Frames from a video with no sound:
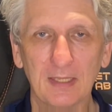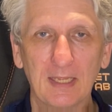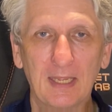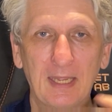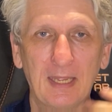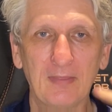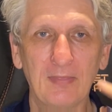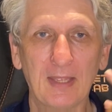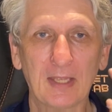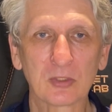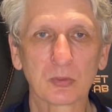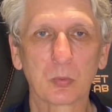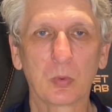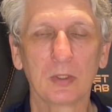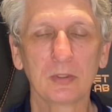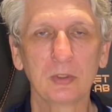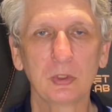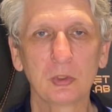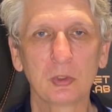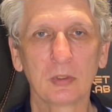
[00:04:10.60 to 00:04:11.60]
And that's
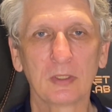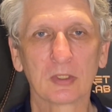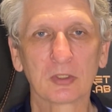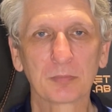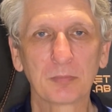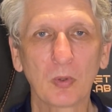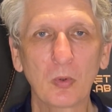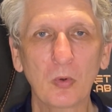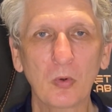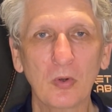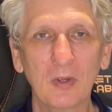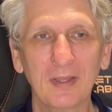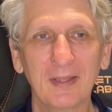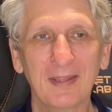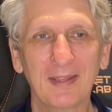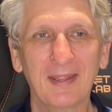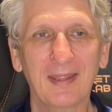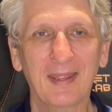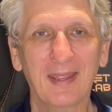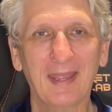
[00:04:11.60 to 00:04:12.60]
what you should explore
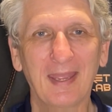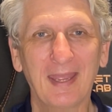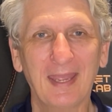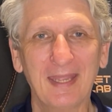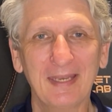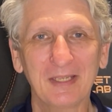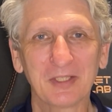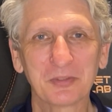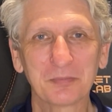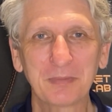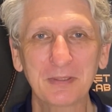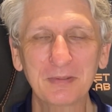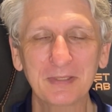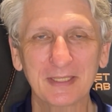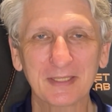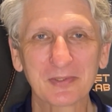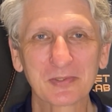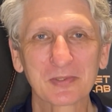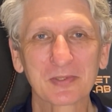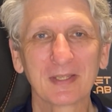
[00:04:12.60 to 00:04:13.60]
and
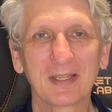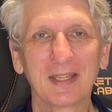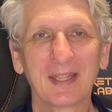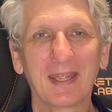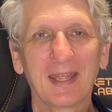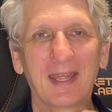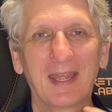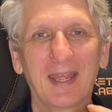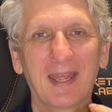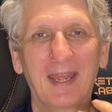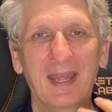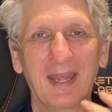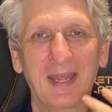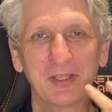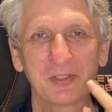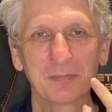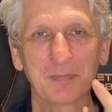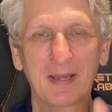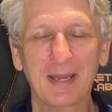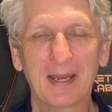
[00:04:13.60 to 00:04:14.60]
experience
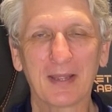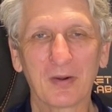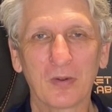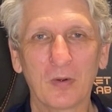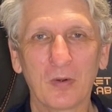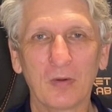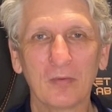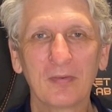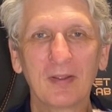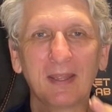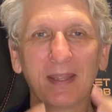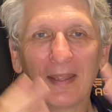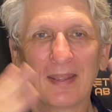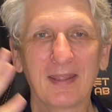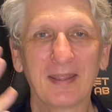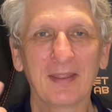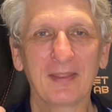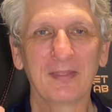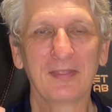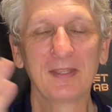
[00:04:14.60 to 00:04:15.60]
as part of
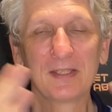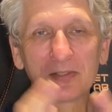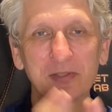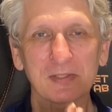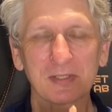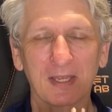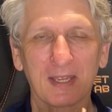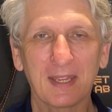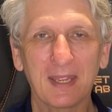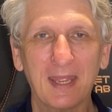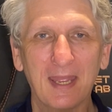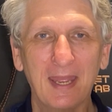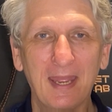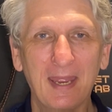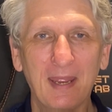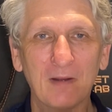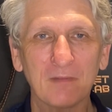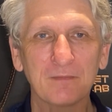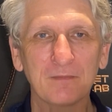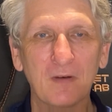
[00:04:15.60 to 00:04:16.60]
this,
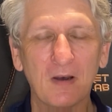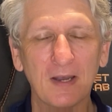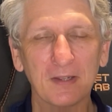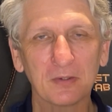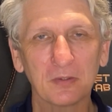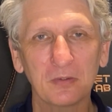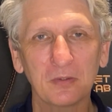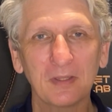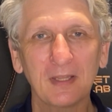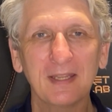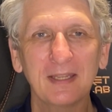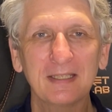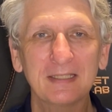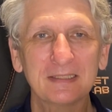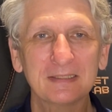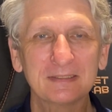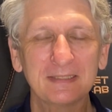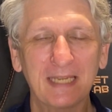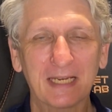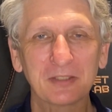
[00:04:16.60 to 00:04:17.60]
our final
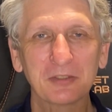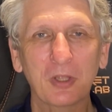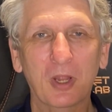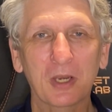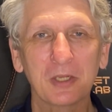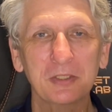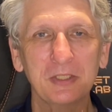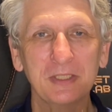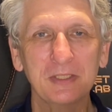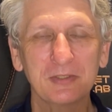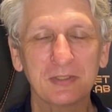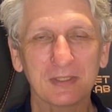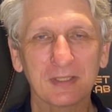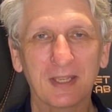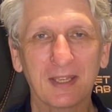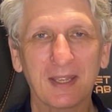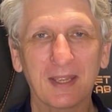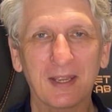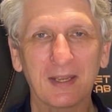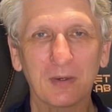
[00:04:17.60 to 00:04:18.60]
technologies
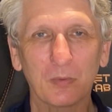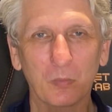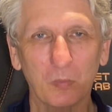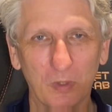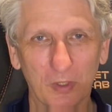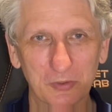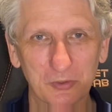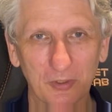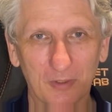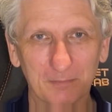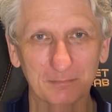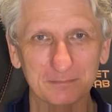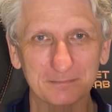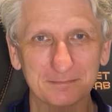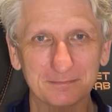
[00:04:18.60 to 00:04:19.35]
workshop.